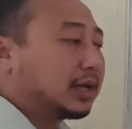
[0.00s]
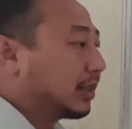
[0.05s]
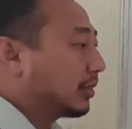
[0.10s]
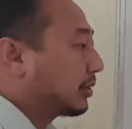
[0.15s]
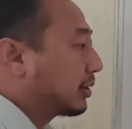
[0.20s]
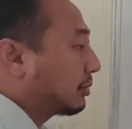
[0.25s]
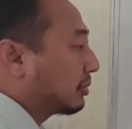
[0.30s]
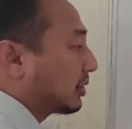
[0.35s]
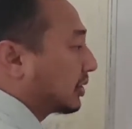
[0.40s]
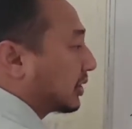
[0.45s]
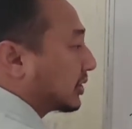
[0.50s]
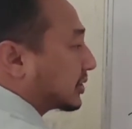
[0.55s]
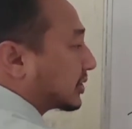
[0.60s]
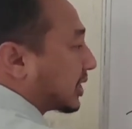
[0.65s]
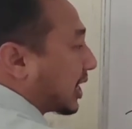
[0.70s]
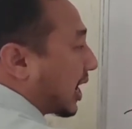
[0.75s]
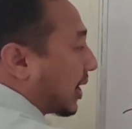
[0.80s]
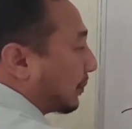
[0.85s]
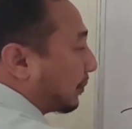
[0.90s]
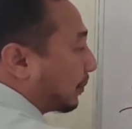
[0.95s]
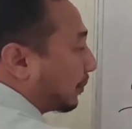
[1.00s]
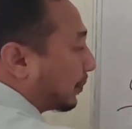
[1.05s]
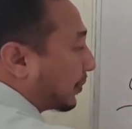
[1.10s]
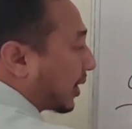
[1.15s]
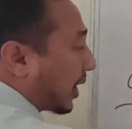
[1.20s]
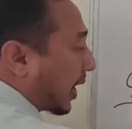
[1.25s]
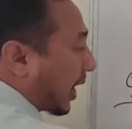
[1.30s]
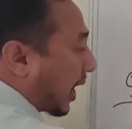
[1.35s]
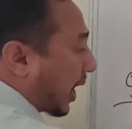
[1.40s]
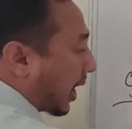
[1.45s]
During this time,
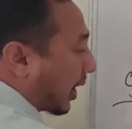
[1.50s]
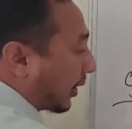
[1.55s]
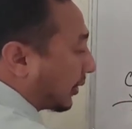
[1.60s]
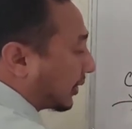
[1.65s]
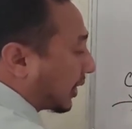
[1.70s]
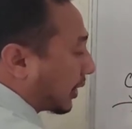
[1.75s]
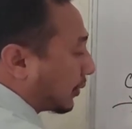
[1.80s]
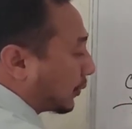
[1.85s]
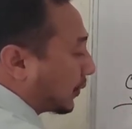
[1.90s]
the air that